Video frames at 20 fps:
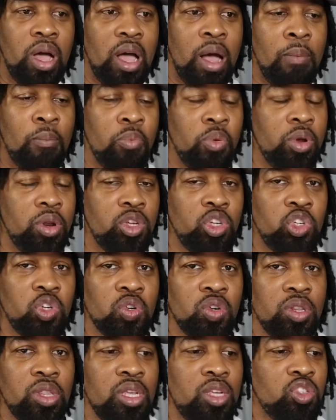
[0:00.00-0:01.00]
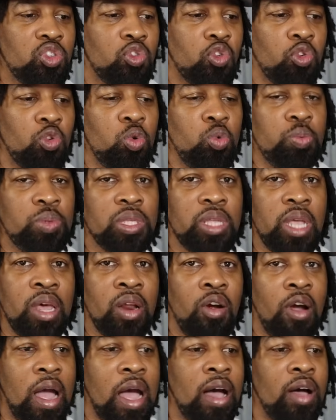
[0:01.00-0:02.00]
I'm pretty sure these groups that
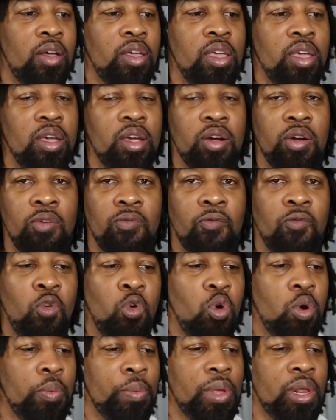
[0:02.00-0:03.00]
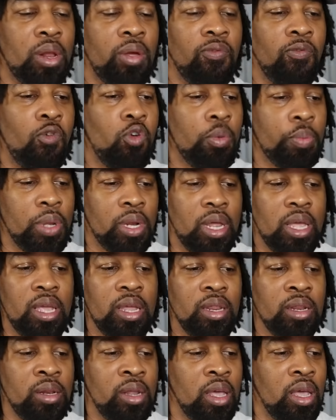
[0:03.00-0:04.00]
are out here
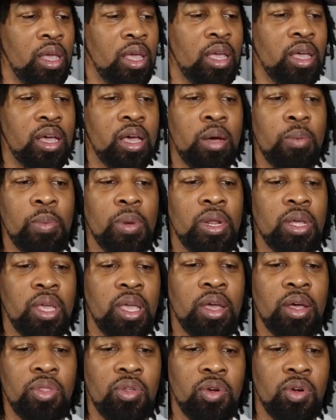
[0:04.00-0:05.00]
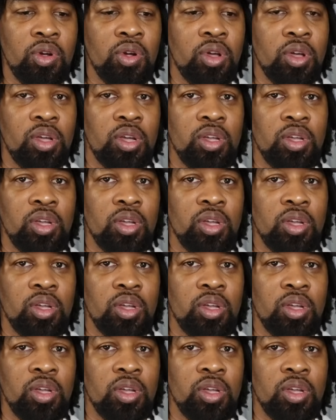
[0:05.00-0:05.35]
formulating and coming together